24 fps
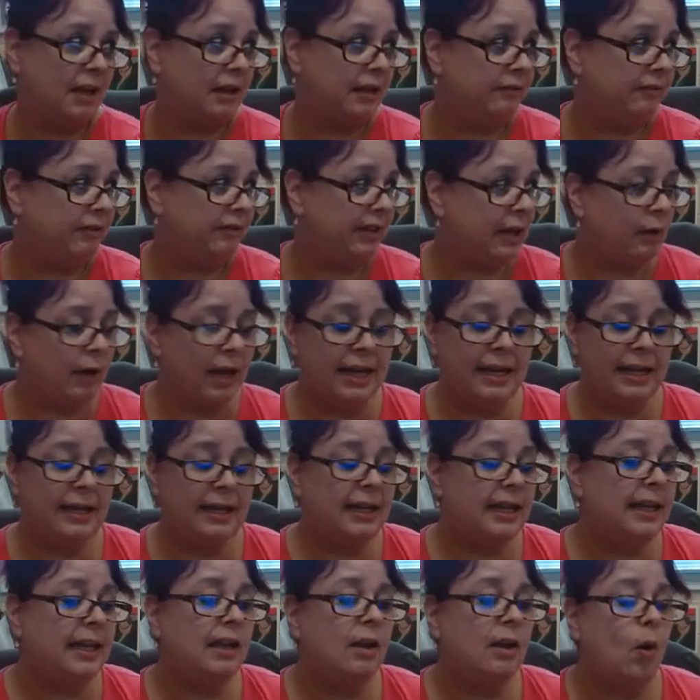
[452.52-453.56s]
video
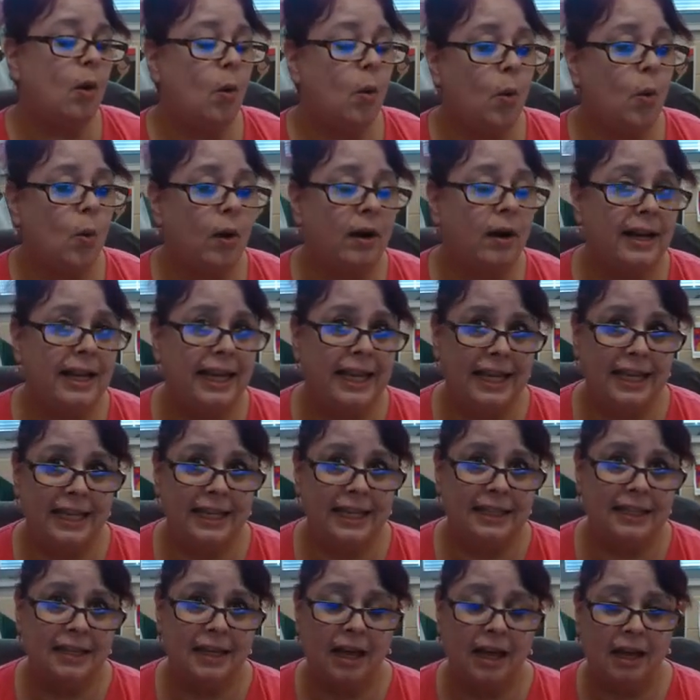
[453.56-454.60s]
editing or
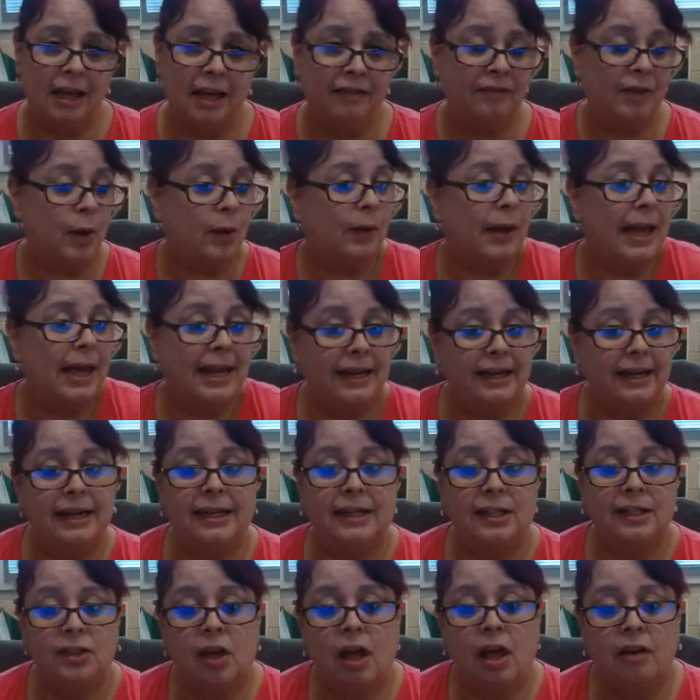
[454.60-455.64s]
in photo
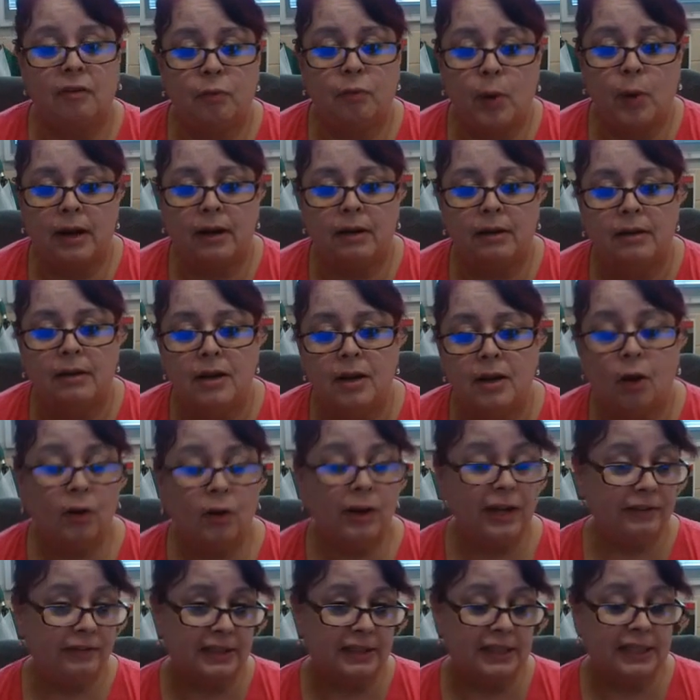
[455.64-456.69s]
editing software or
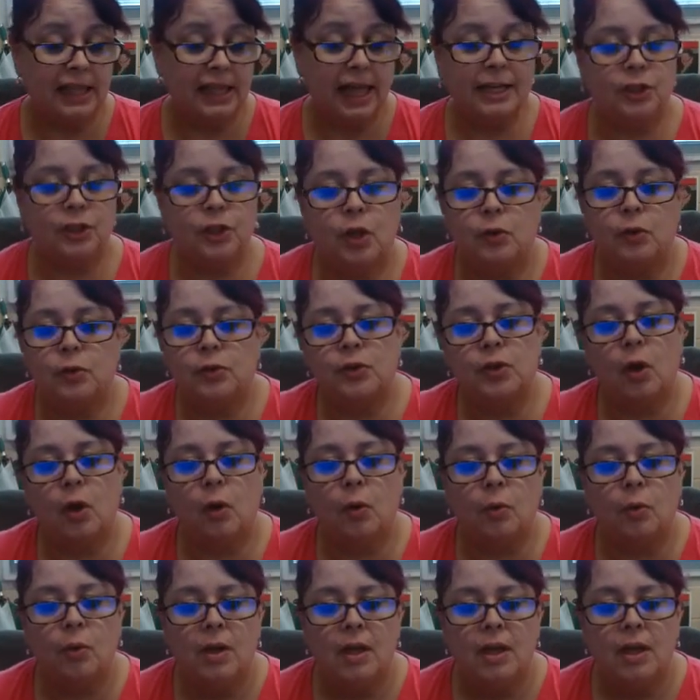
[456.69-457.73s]
even slideshows.
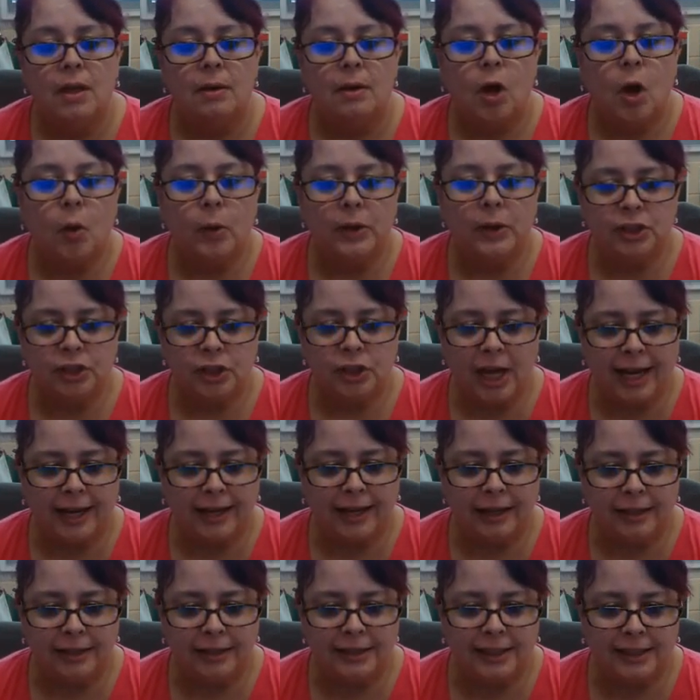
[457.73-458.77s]
So always
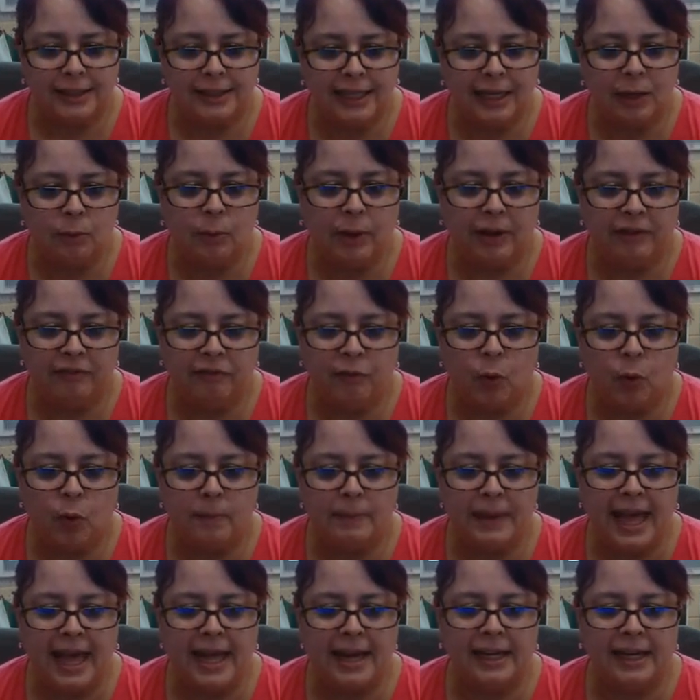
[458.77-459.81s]
check to see what
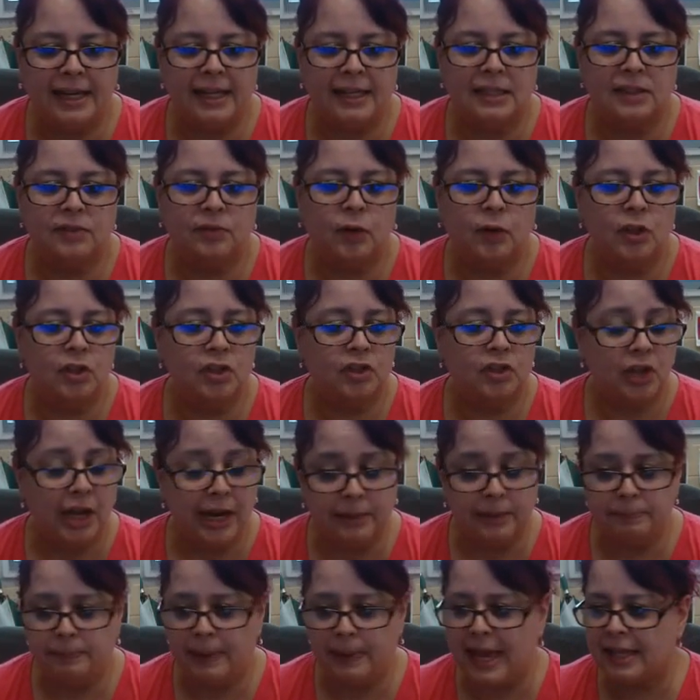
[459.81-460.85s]
format it is. First,
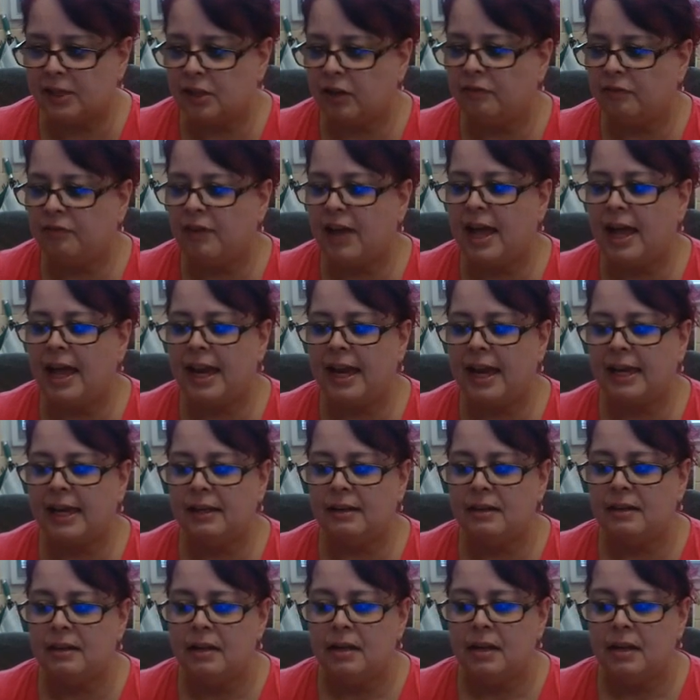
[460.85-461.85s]
JPEGs are fine,